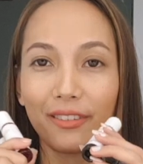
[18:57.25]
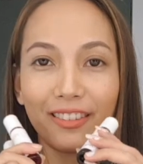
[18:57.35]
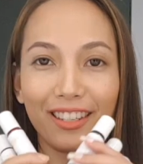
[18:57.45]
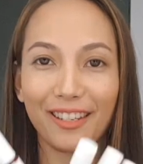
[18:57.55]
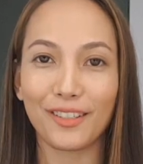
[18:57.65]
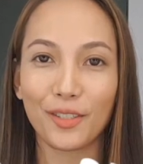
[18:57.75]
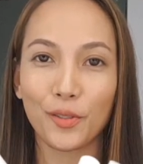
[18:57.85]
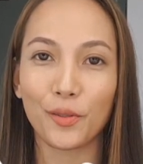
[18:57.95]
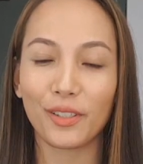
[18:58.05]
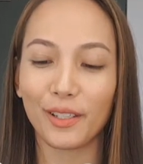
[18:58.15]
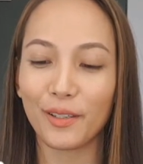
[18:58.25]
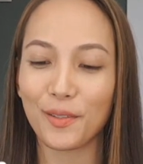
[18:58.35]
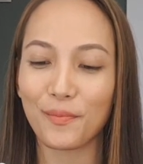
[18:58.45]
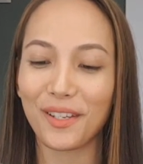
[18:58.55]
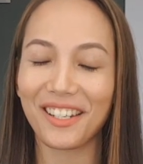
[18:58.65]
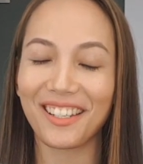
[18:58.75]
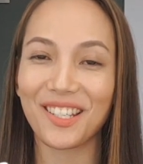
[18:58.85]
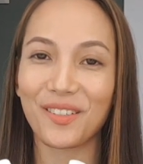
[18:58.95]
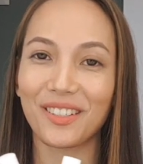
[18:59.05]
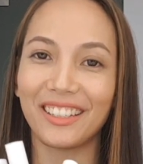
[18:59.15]
the Natura
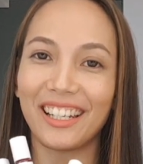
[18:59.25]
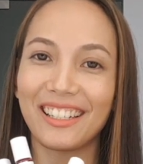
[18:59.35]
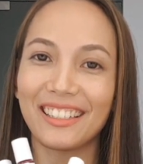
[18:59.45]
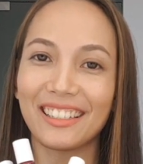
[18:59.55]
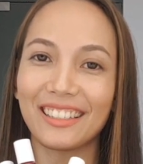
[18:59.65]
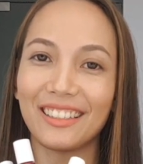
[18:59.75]
Cosmetics Organic